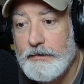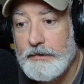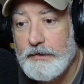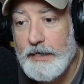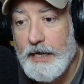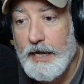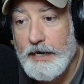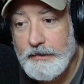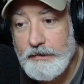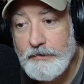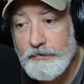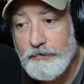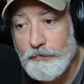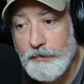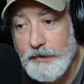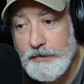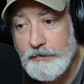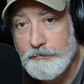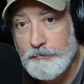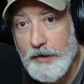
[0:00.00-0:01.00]
kind of the
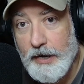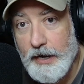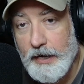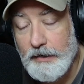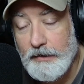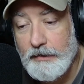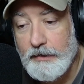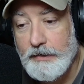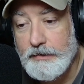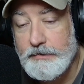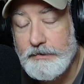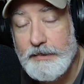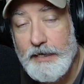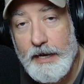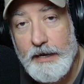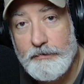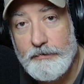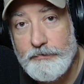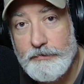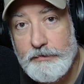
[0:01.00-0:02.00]
sweet spot and
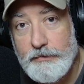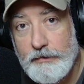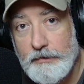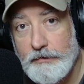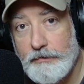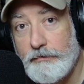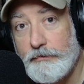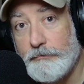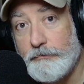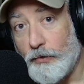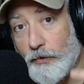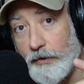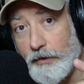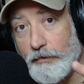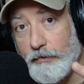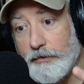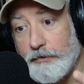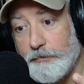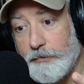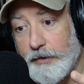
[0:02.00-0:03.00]
sounds a little more
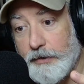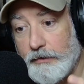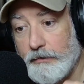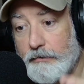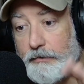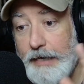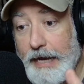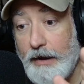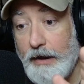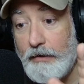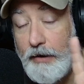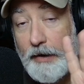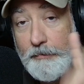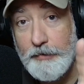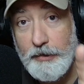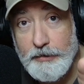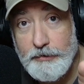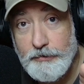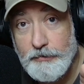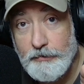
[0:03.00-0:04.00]
crispier. Now, I'm
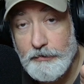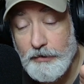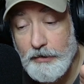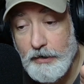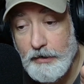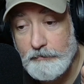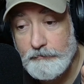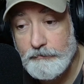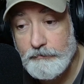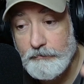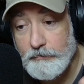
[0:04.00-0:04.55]
going to turn it off,